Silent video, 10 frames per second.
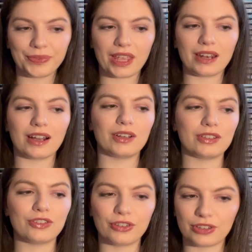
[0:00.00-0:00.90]
and
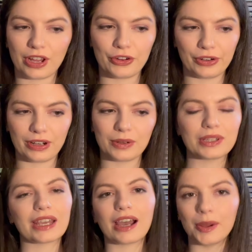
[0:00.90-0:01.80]
as soon as I heard it I was
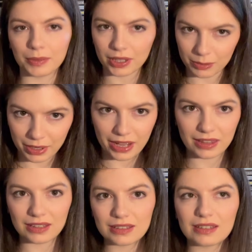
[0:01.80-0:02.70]
like, I'm gonna buy
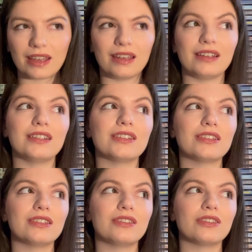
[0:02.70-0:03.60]
this. And
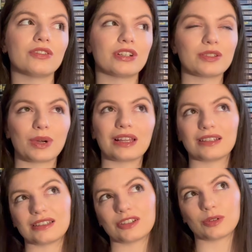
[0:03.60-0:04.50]
the reason why I
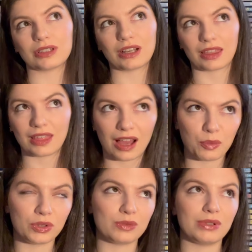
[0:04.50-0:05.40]
listened to it like that
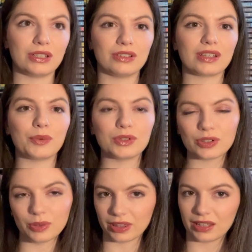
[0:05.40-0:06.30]
was because I was
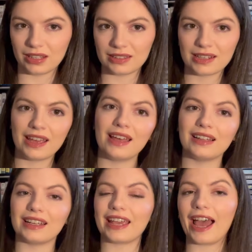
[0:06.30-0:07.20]
doing these
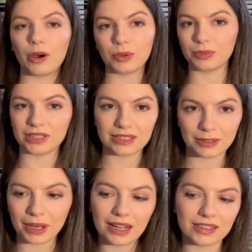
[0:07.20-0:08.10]
like album listening
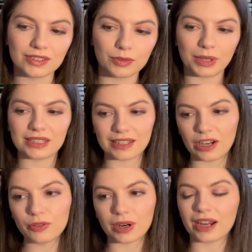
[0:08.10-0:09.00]
parties for
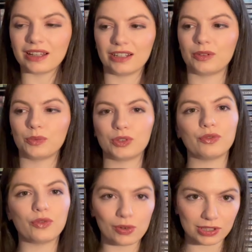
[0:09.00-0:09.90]
myself where I like was
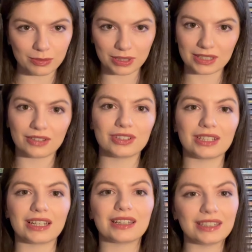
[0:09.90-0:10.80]
forcing myself to
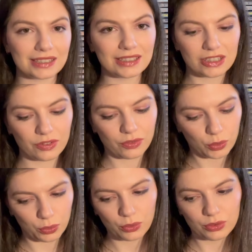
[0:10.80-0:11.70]
like listen to
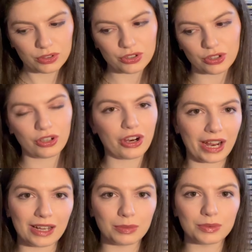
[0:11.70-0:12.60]
full studio
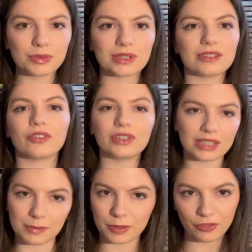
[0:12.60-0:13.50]
albums, because obviously
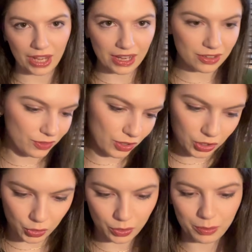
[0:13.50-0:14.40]
I'm a fan of The
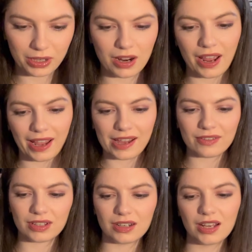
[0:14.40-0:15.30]
Cure but I
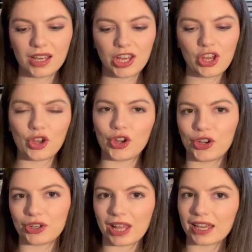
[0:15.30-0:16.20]
haven't
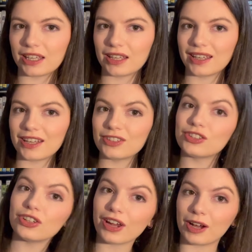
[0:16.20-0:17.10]
heard like a
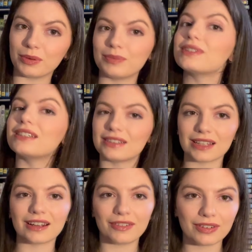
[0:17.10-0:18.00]
studio album. Since
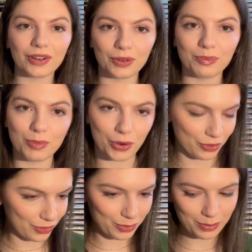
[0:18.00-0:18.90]
then heard more of
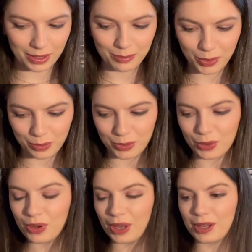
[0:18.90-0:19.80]
them and bought more,
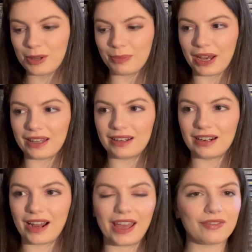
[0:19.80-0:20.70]
but
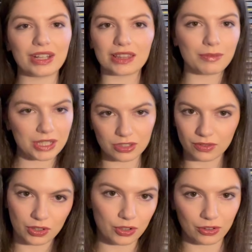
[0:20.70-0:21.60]
I have like the Best of
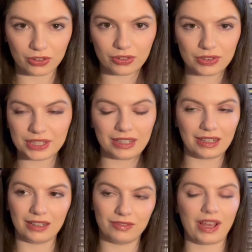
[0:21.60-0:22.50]
The Cure on
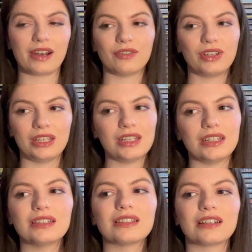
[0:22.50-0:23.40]
CD. I've had it for
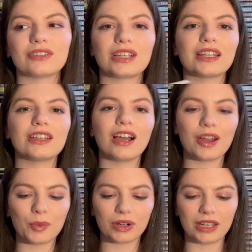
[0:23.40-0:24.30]
years and I was like, I
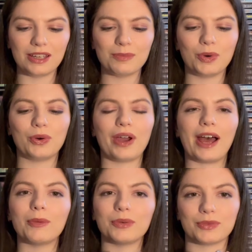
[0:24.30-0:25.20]
want to hear more
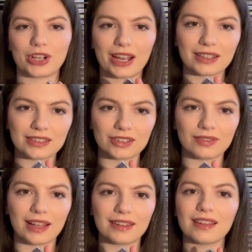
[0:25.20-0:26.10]
album tracks of
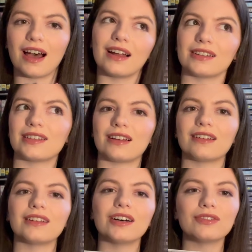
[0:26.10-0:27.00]
like the artists that I
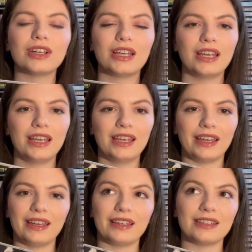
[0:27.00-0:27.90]
love,
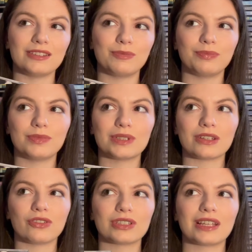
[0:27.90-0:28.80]
and
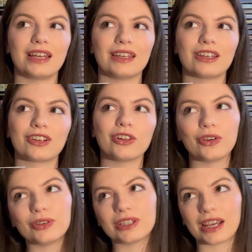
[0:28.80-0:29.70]
songs like
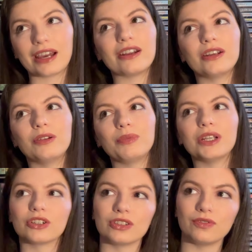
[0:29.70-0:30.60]
Closed Down and
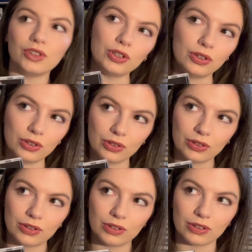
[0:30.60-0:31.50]
Pictures of You
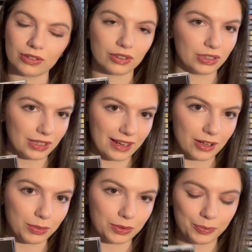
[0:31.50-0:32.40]
are on this
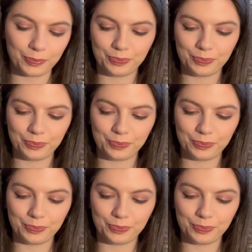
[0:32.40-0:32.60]
album